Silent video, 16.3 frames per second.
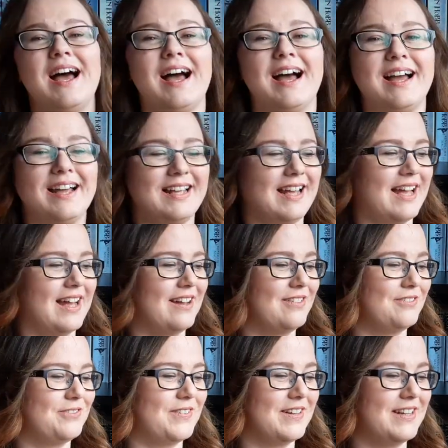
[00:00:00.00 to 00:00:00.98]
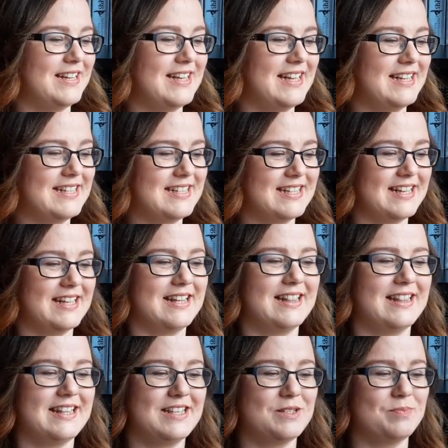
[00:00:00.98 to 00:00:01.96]
I have knit
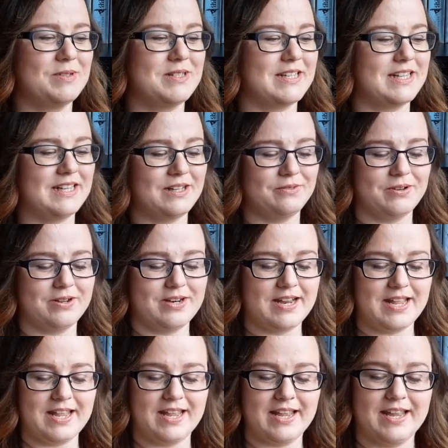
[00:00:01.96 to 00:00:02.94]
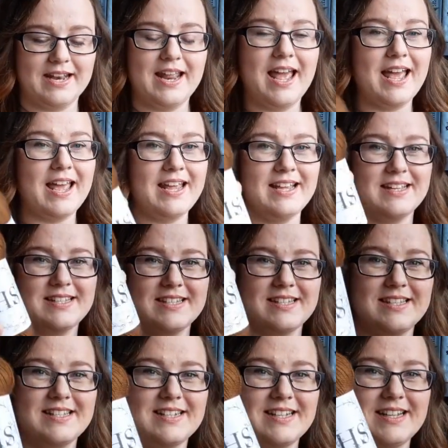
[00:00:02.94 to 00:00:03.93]
this particular one in Hey
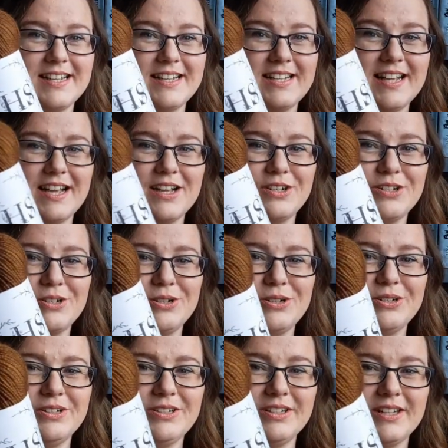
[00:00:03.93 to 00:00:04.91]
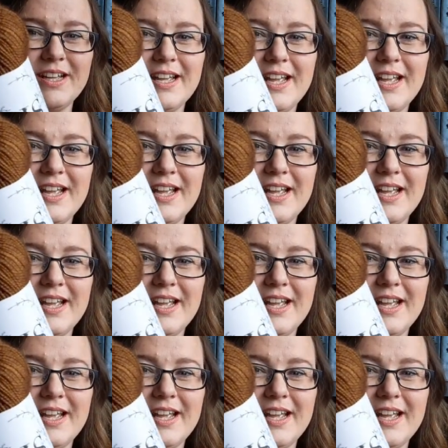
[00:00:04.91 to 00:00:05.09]
Sister Yarn Co.